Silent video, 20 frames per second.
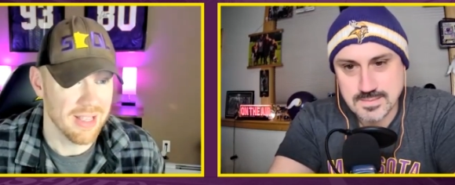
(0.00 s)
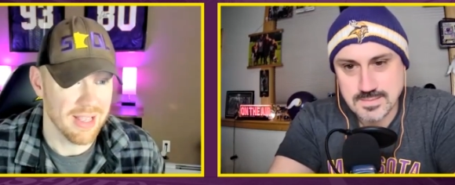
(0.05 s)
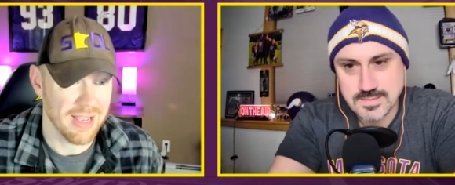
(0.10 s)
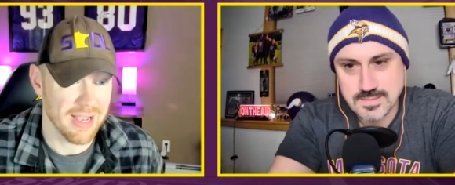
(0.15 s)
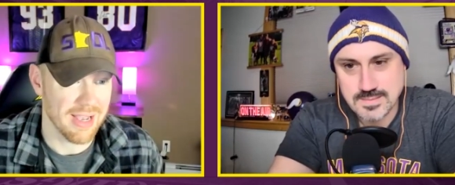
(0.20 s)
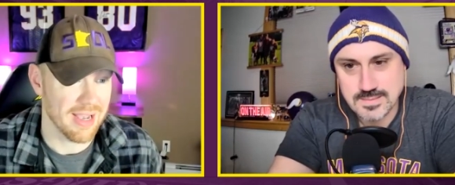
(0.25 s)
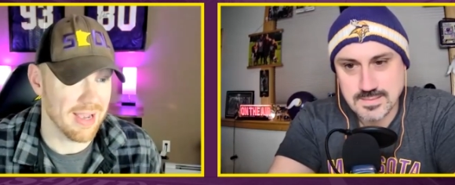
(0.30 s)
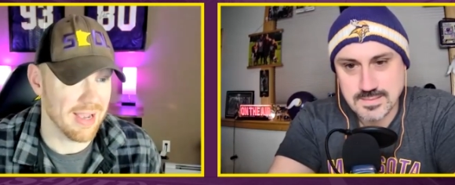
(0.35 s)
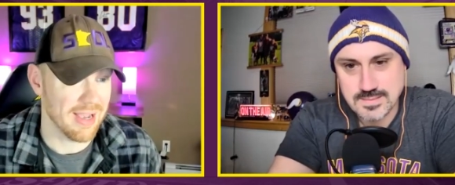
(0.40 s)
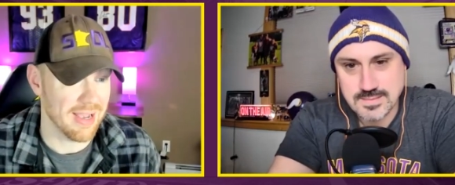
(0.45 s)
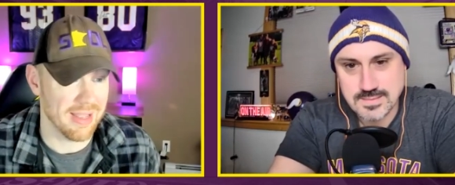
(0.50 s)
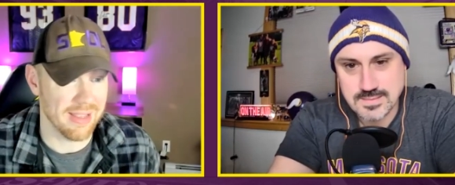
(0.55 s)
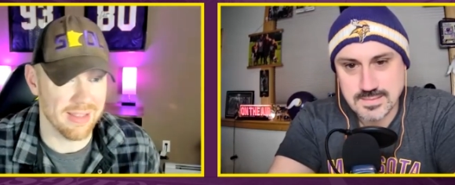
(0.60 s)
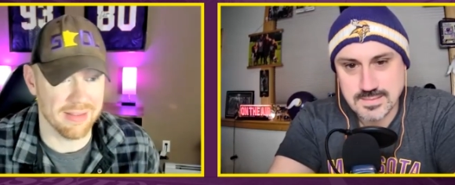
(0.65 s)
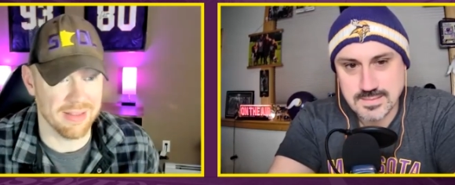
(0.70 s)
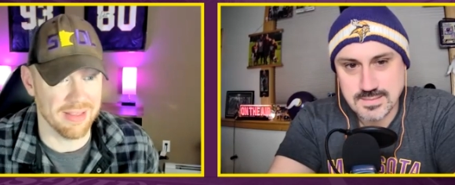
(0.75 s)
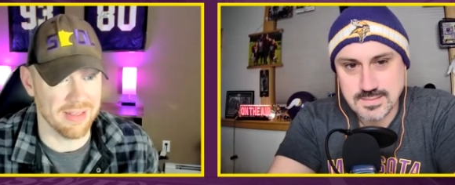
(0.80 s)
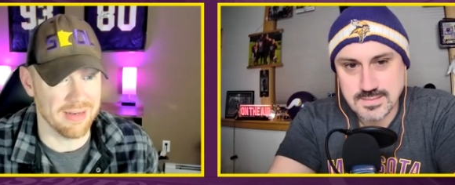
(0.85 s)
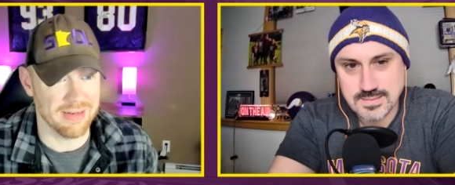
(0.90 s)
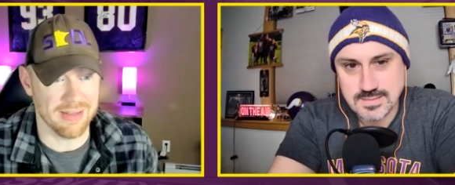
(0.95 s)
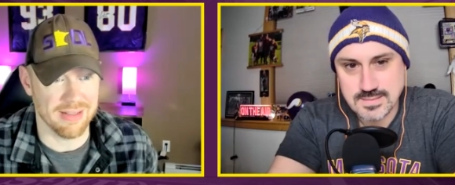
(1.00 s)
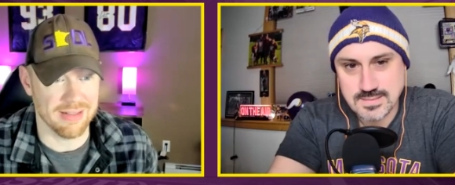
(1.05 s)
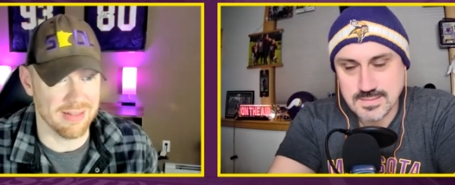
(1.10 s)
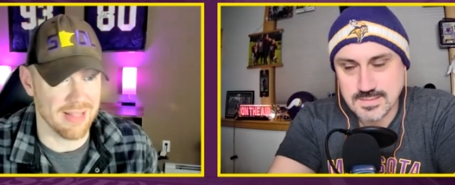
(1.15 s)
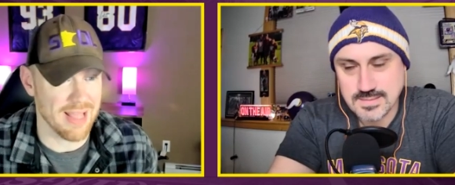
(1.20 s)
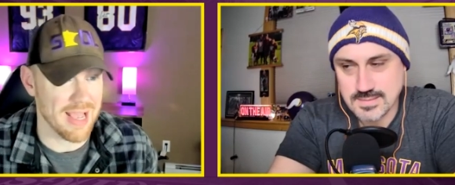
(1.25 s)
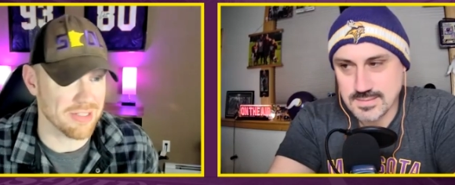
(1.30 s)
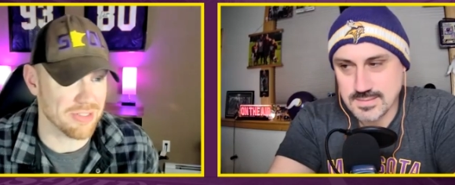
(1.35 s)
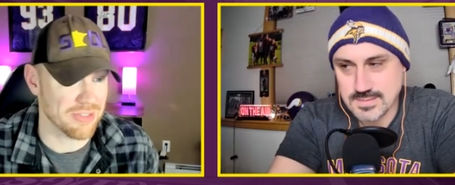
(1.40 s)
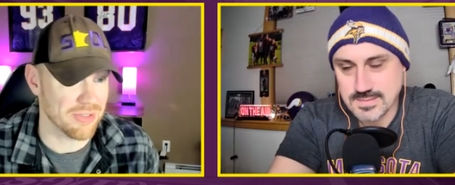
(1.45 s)
Speaker 1: Uh, and, and
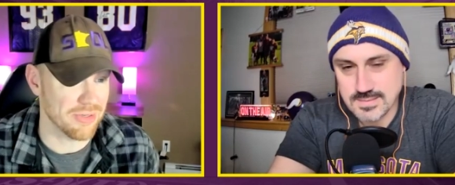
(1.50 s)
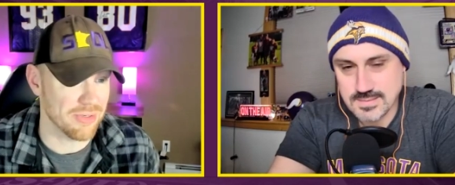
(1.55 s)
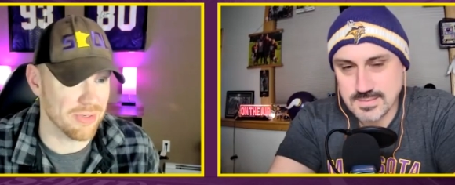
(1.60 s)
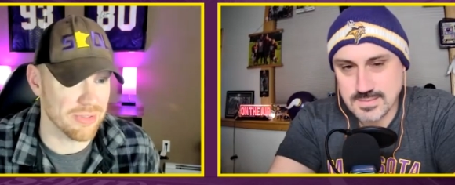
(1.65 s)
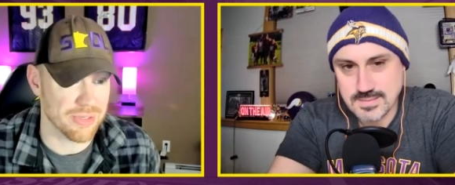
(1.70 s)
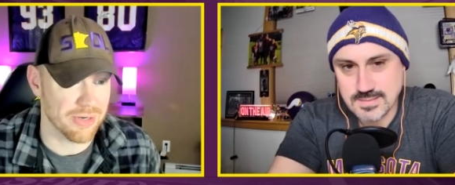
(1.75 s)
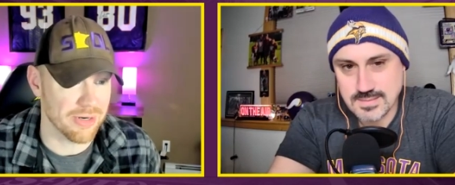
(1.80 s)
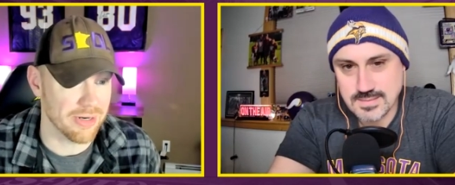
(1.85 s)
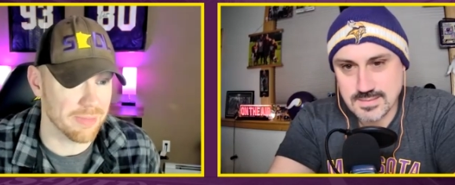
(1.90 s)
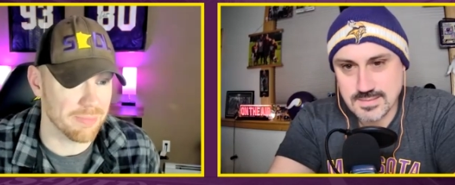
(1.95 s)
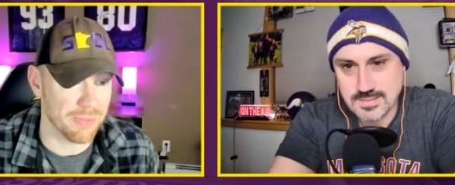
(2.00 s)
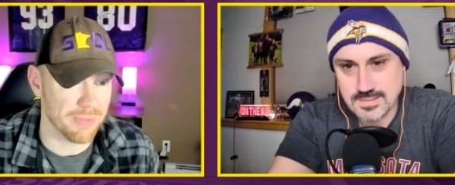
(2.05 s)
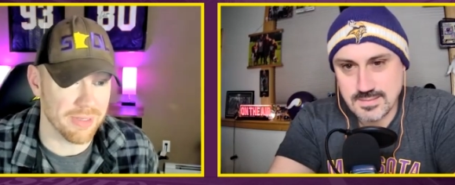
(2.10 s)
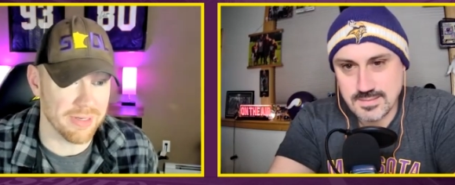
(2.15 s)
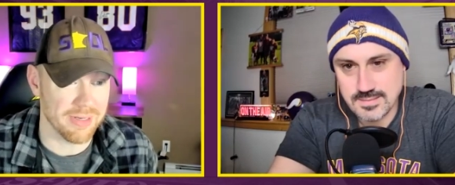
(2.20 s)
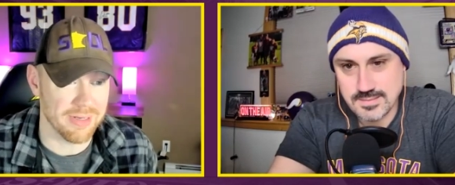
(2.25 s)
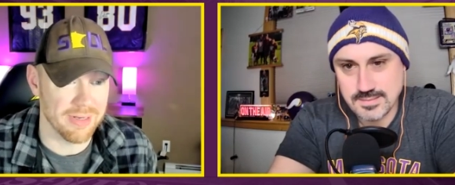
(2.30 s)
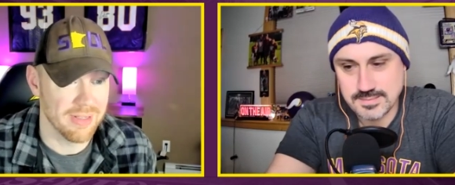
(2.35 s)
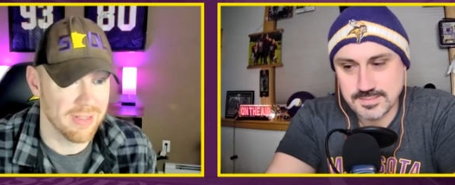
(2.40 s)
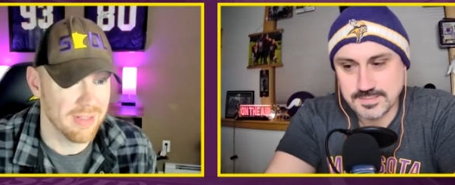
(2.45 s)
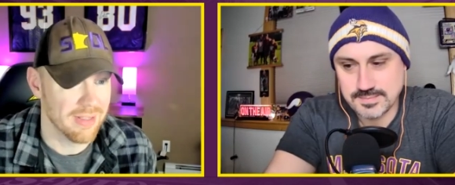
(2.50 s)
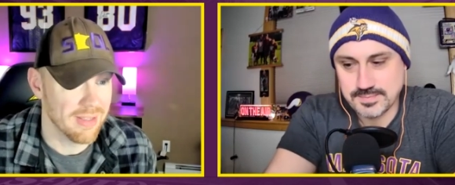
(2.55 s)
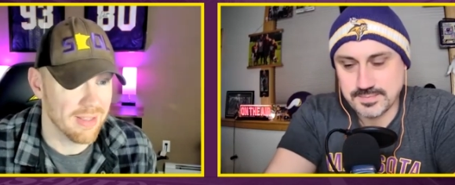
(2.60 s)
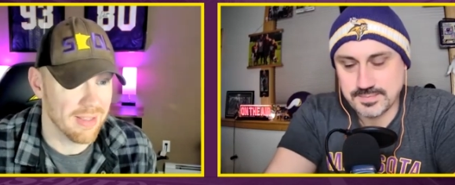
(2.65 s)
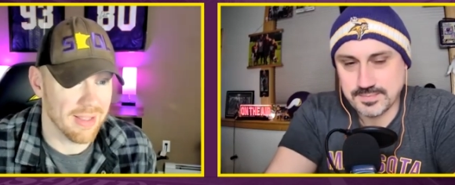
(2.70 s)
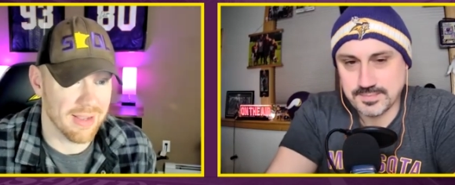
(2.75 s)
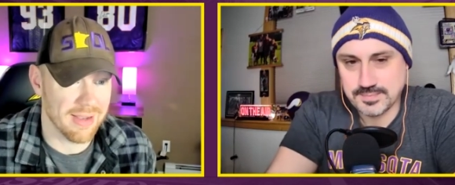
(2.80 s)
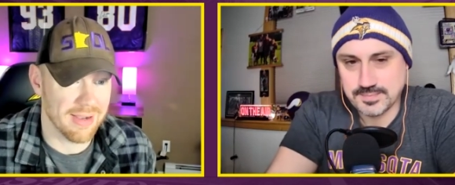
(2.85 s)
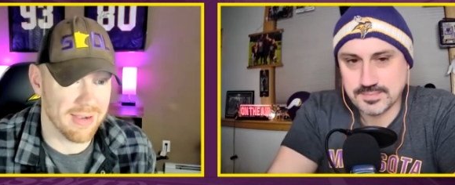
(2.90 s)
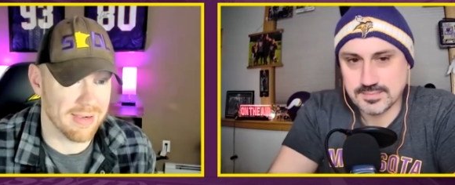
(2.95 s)
last year he was hurt, but
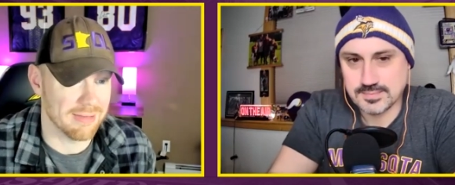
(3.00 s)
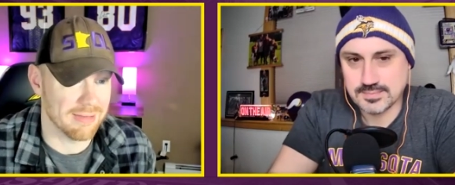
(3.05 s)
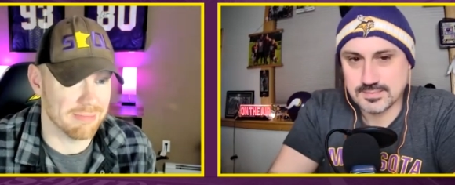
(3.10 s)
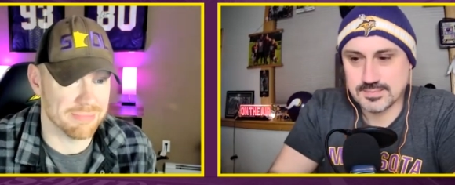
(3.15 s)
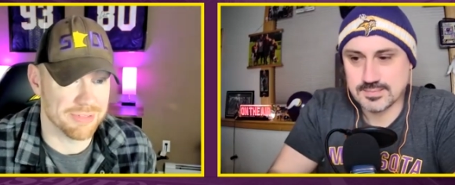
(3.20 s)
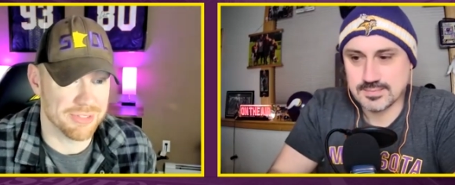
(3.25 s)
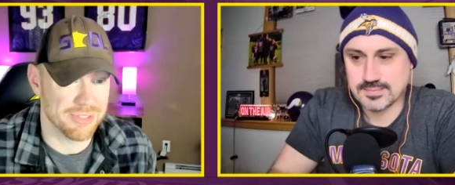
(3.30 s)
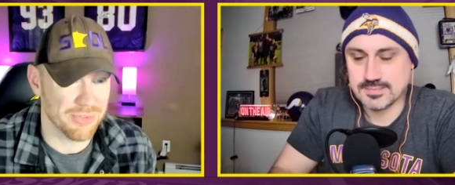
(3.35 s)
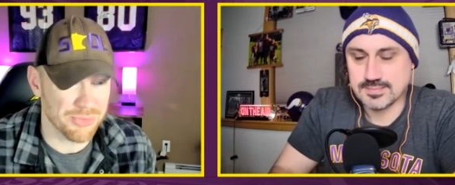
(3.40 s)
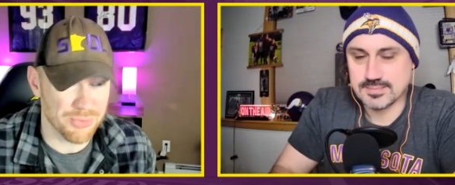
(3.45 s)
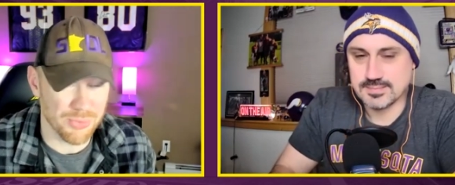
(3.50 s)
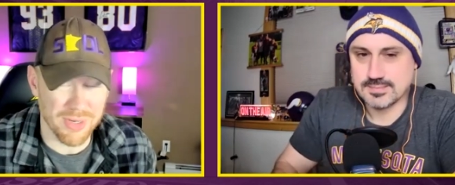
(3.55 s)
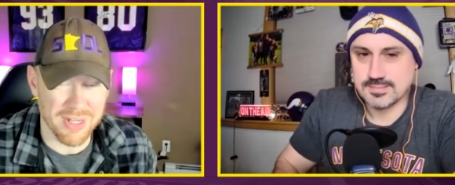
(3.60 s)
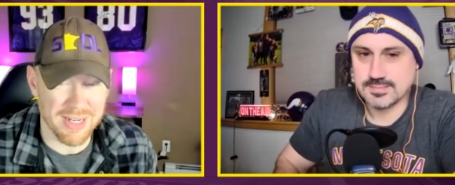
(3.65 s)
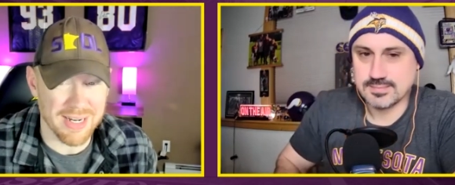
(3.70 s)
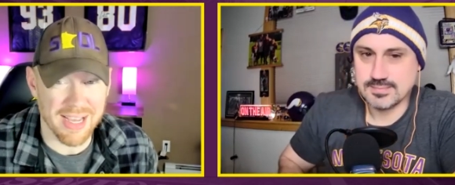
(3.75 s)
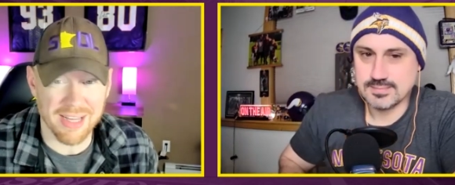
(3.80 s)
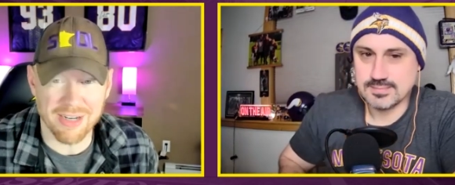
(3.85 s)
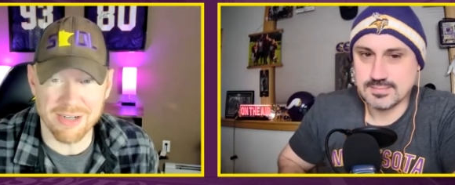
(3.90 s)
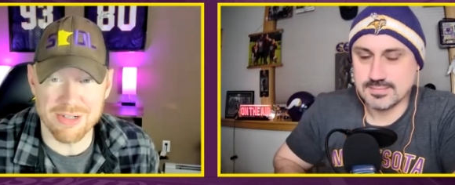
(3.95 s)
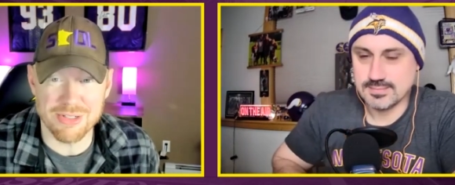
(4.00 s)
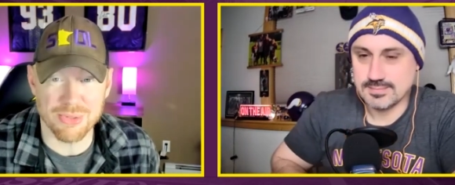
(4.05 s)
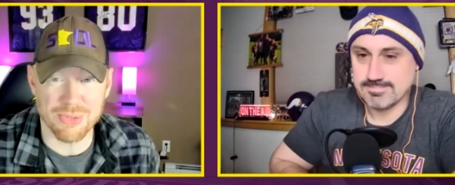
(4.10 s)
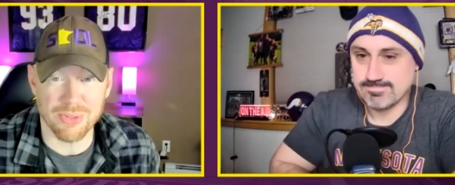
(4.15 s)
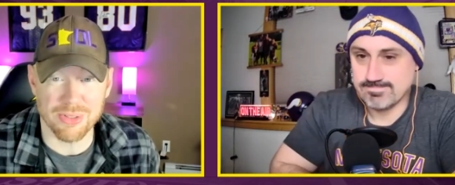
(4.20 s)
um, still 29 years old.